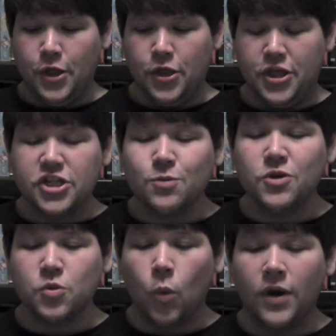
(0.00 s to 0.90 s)
This
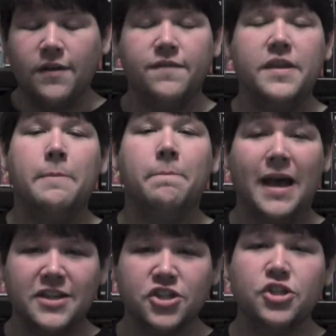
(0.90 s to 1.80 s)
was one of the
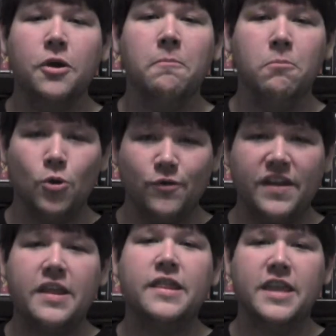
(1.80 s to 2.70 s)
best
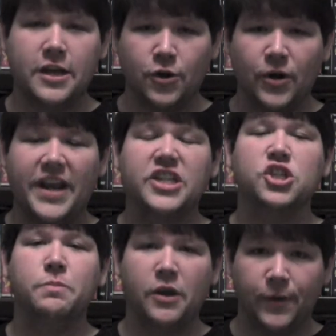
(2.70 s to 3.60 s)
movie theater
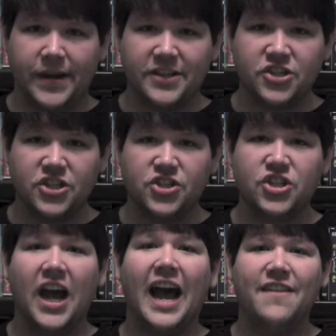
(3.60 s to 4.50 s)

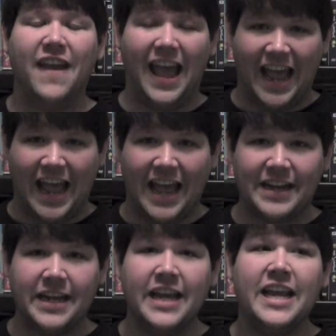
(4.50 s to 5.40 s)
experiences I've
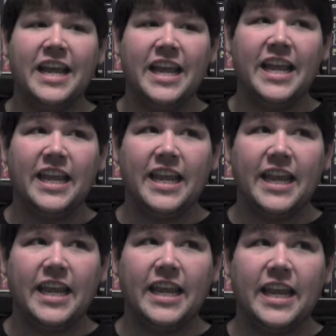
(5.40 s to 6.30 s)
had
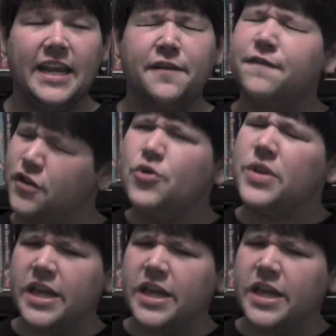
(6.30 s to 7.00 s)
in a few